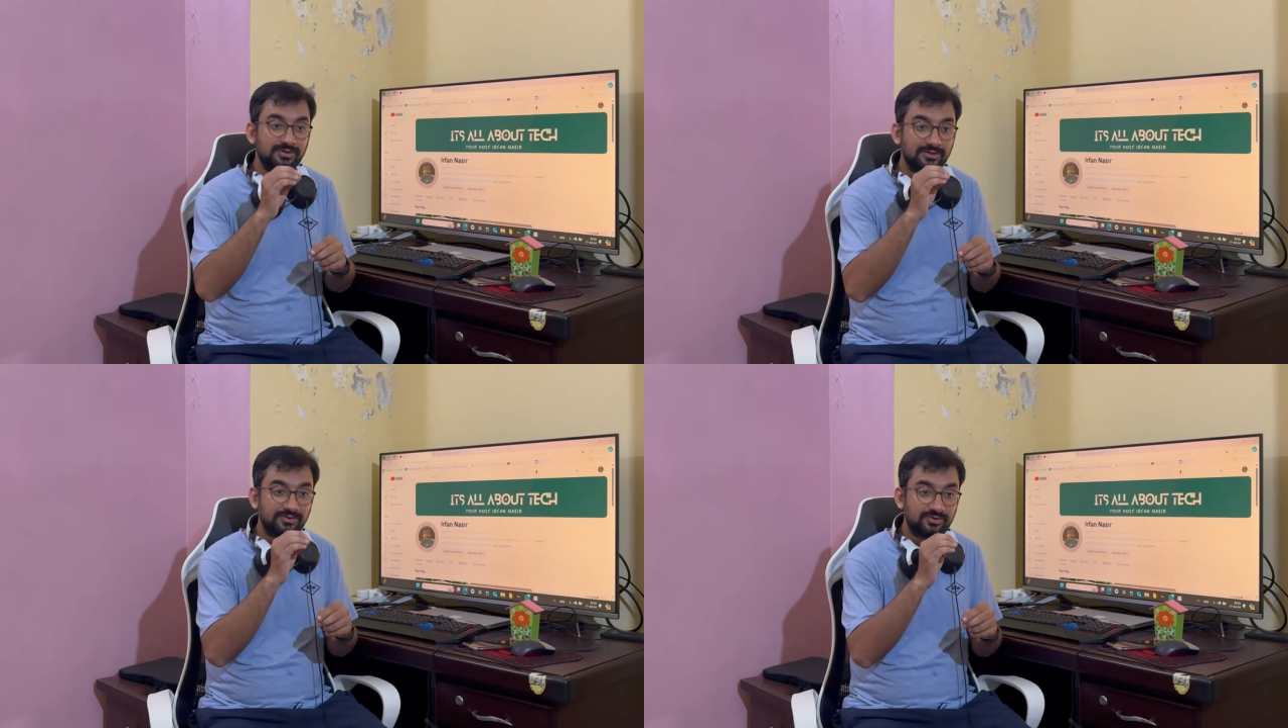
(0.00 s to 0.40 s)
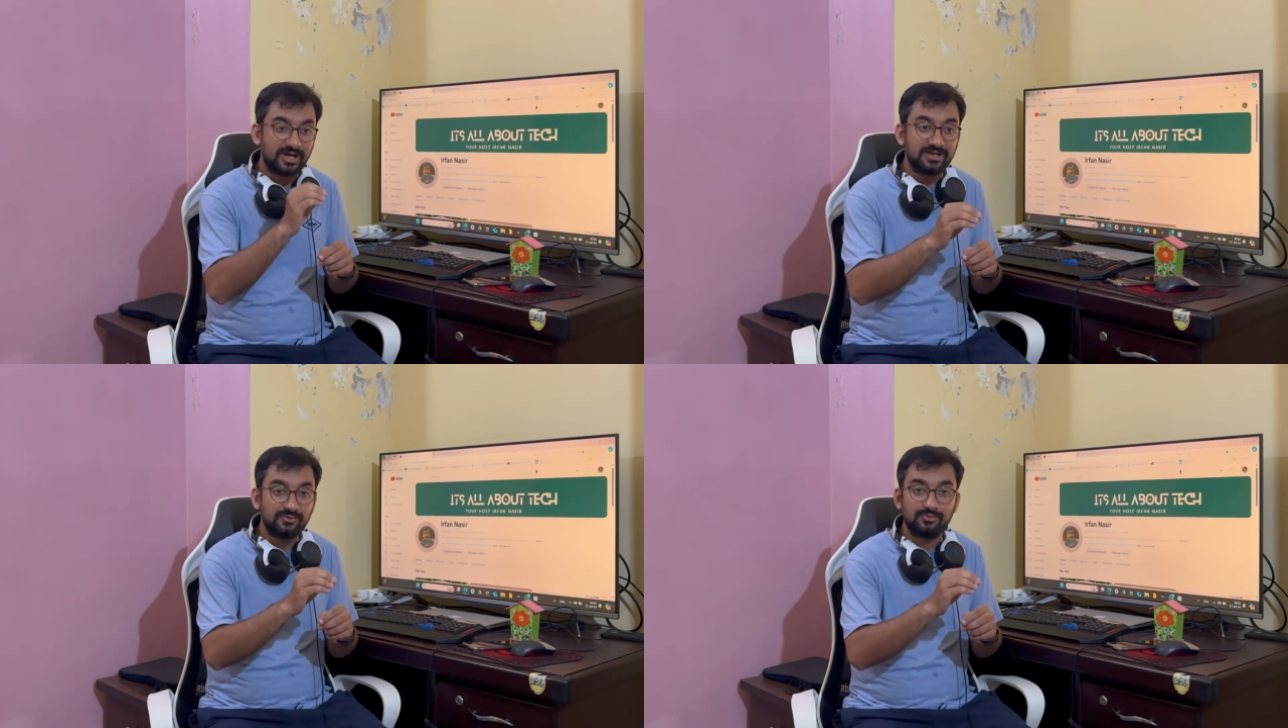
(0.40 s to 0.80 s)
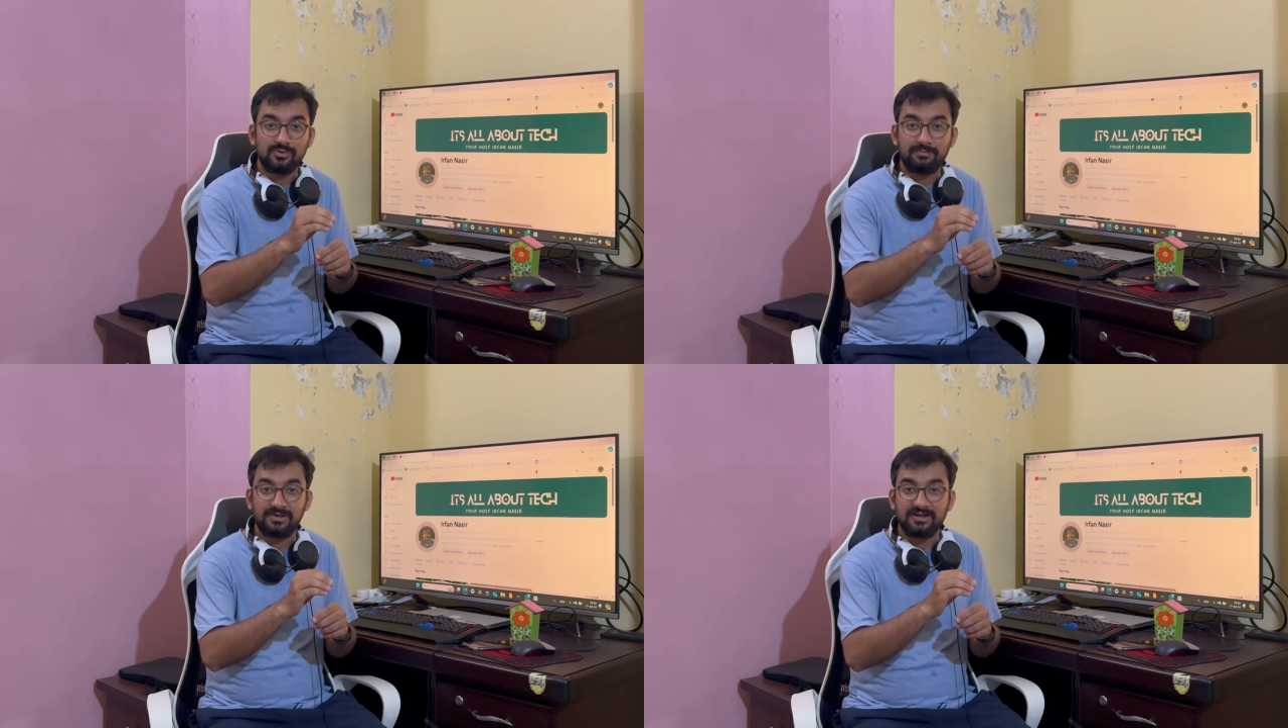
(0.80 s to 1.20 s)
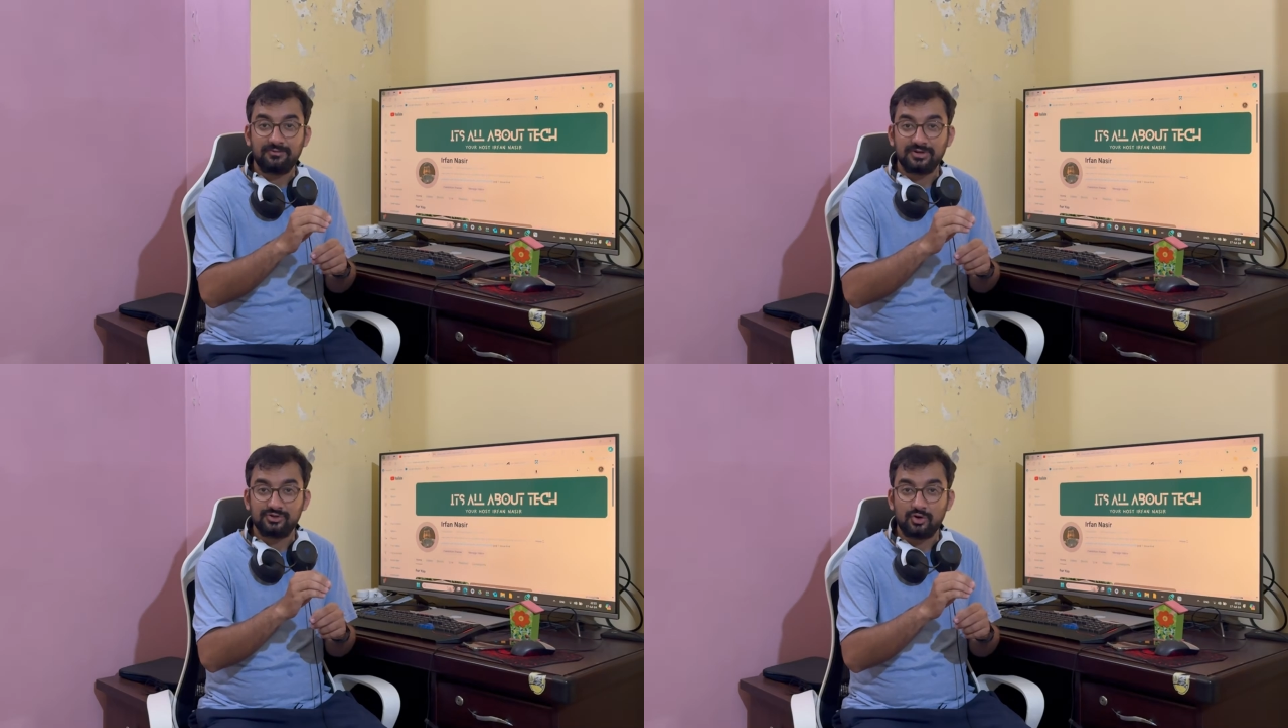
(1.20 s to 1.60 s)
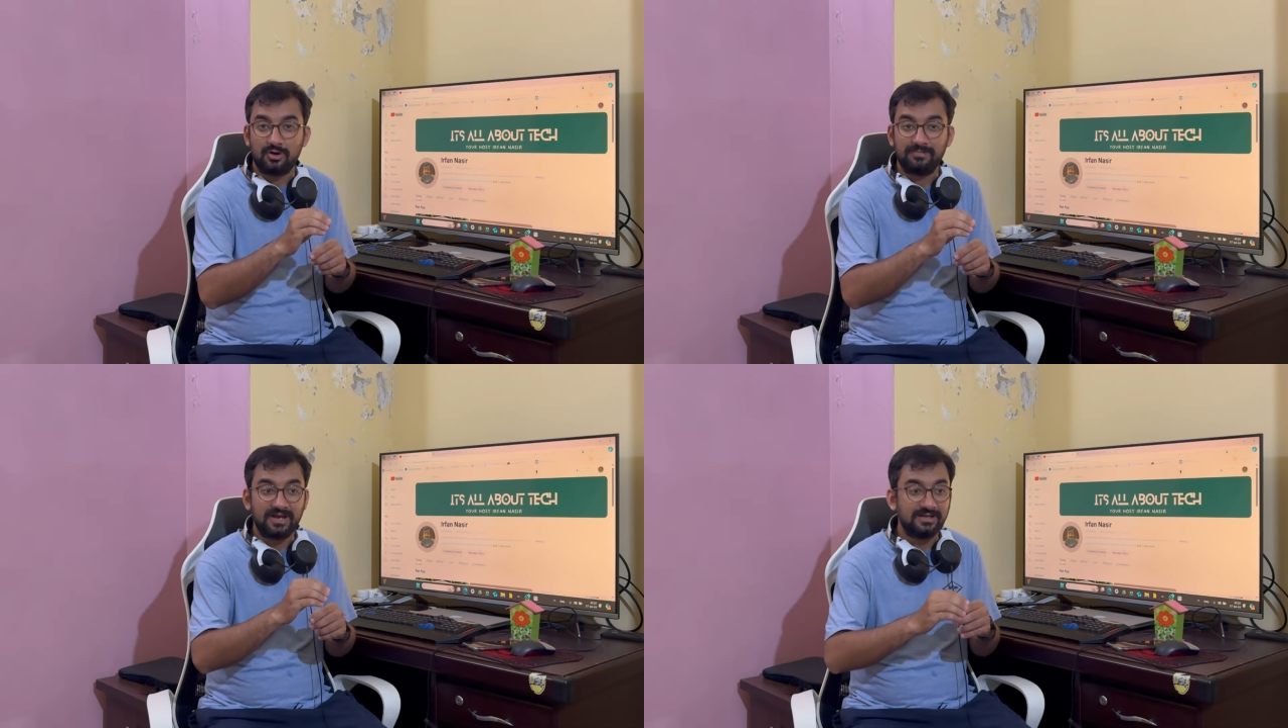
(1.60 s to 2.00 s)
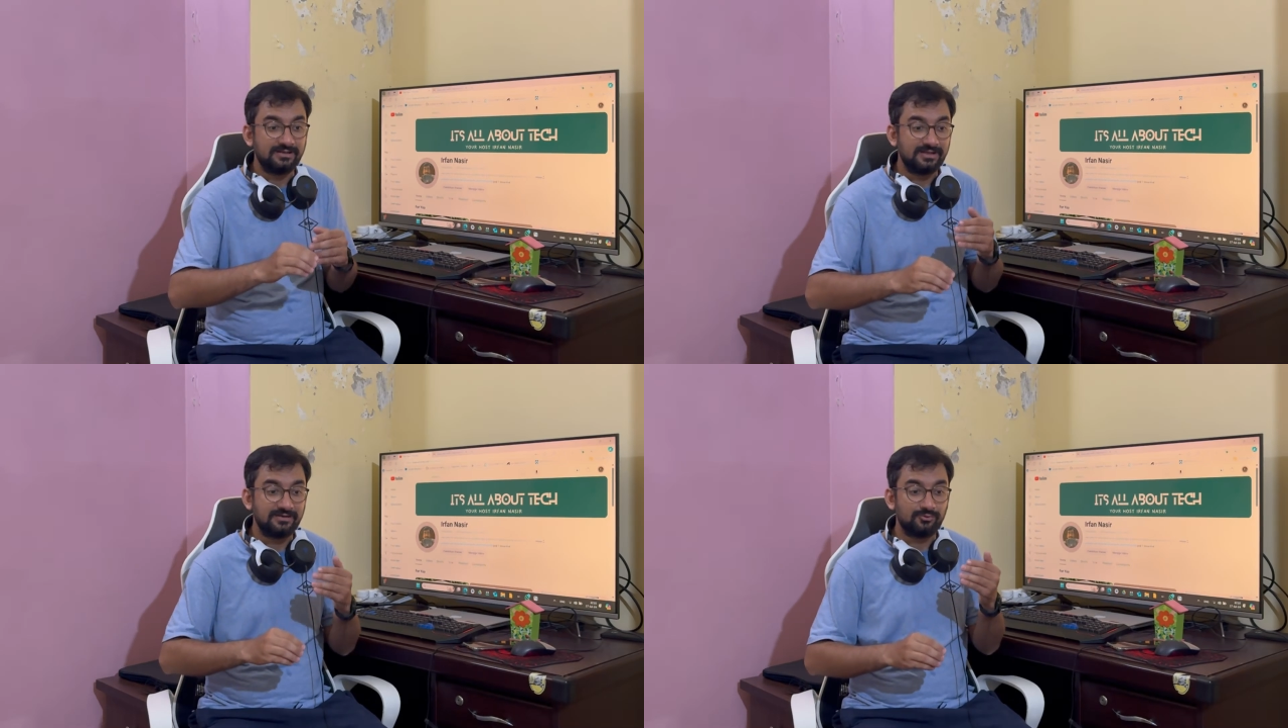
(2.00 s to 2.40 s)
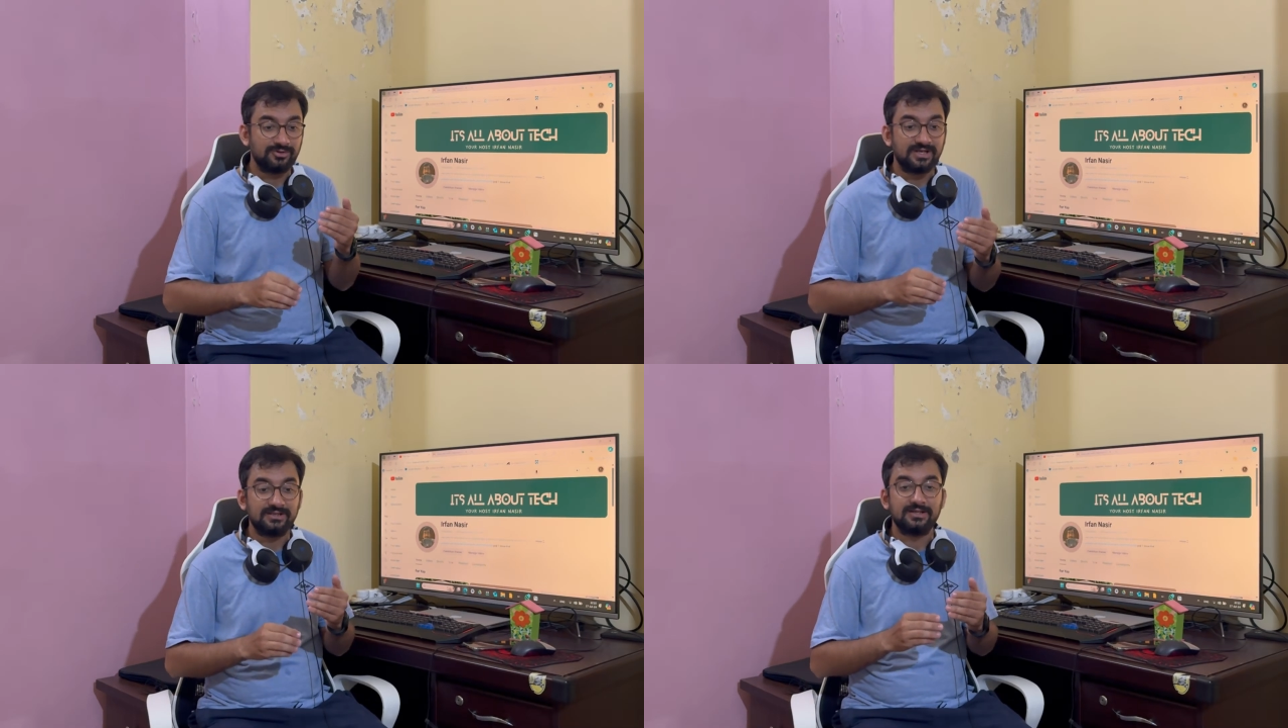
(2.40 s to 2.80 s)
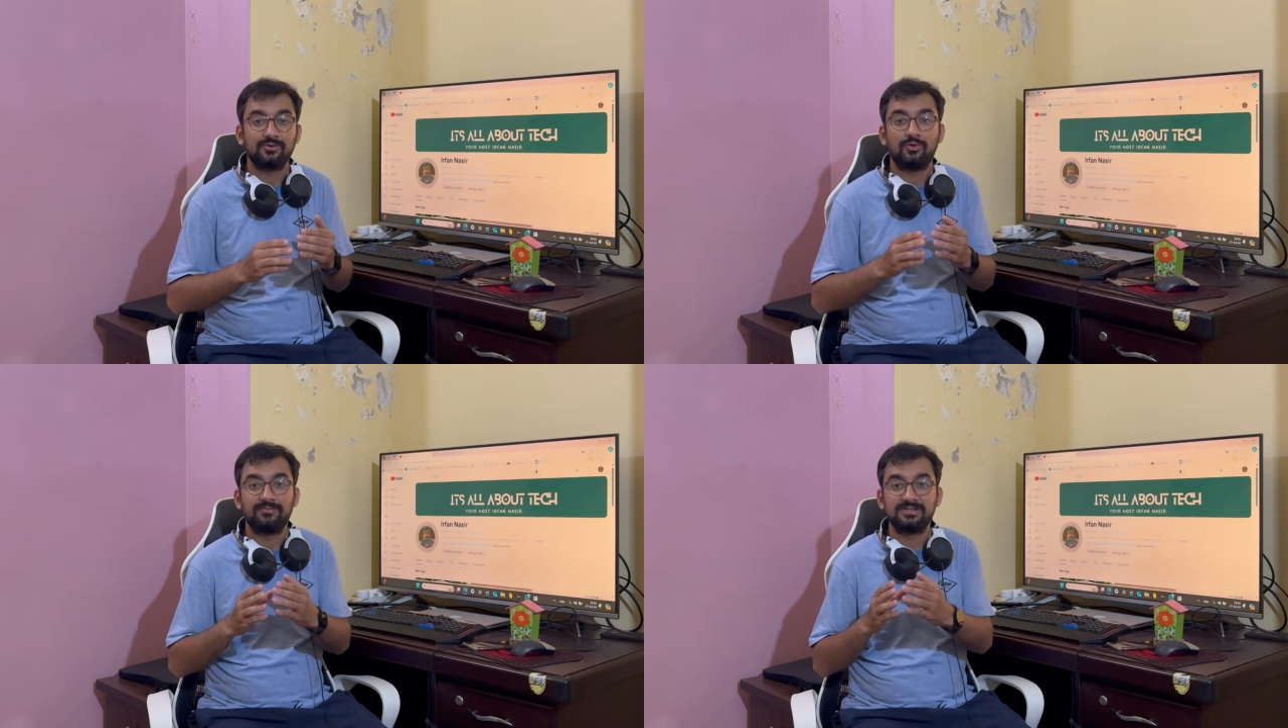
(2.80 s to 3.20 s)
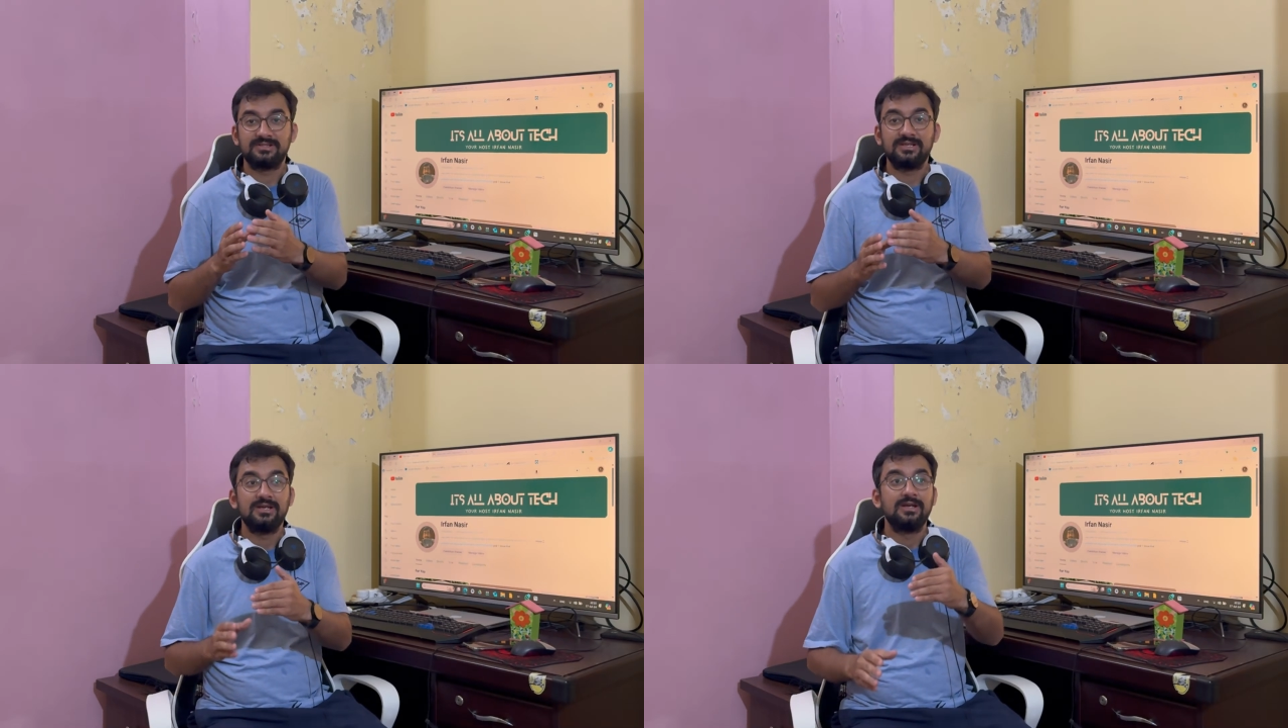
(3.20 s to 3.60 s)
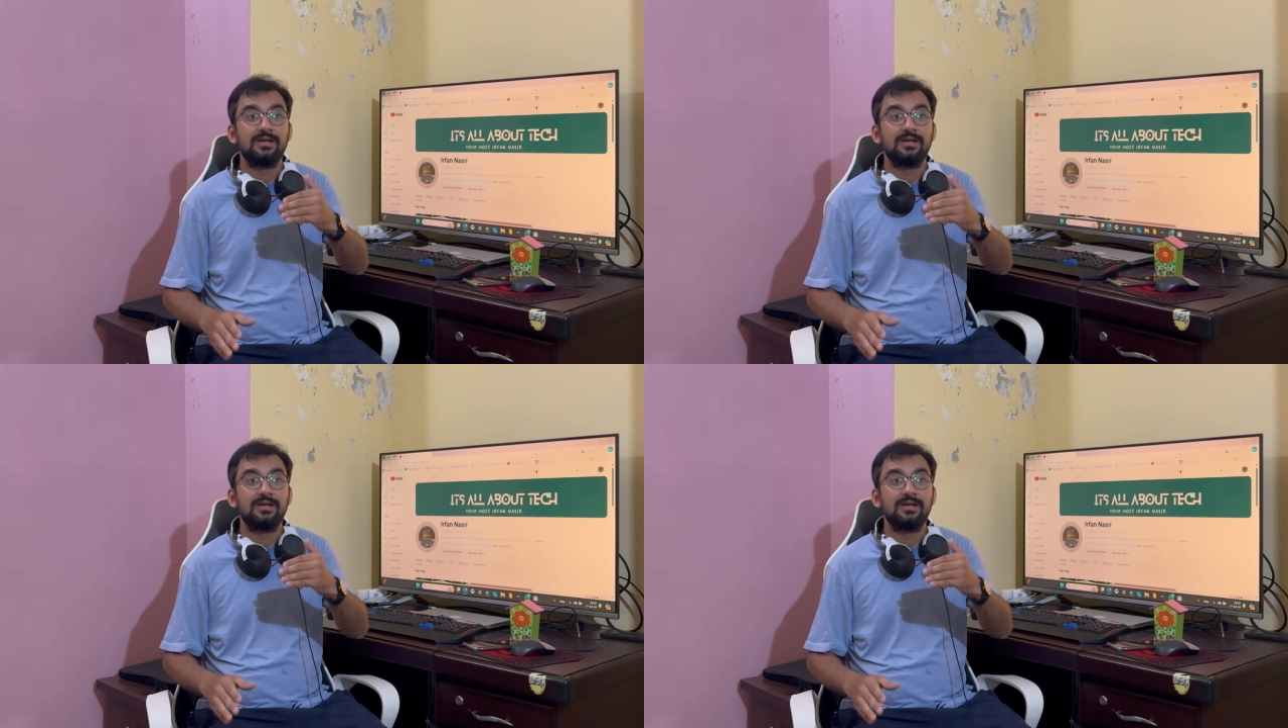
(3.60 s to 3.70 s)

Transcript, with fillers: try to apply for a job and they would think that obviously